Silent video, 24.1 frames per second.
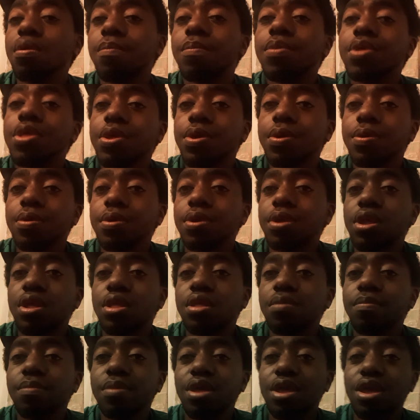blue. It
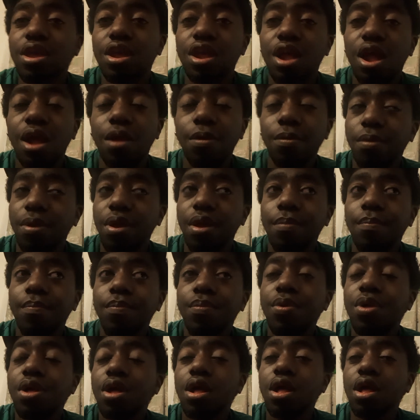doesn't mean I rep
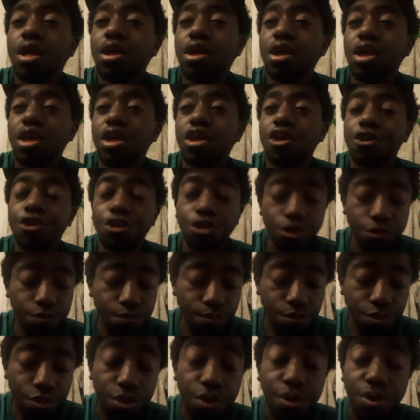a gang
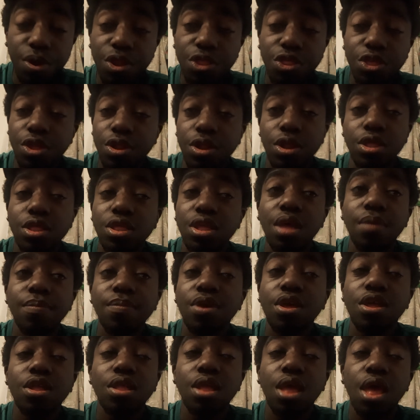or anything. Does not
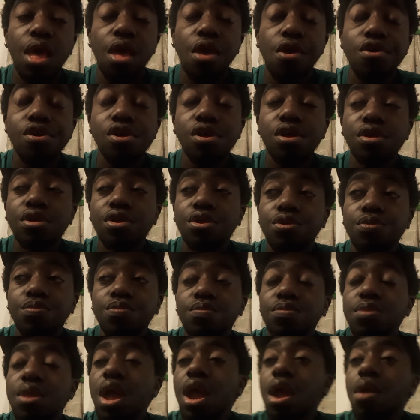mean that.
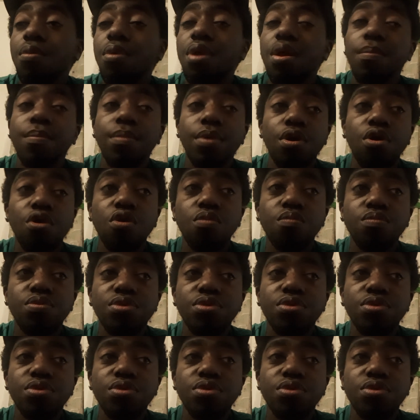I rep my own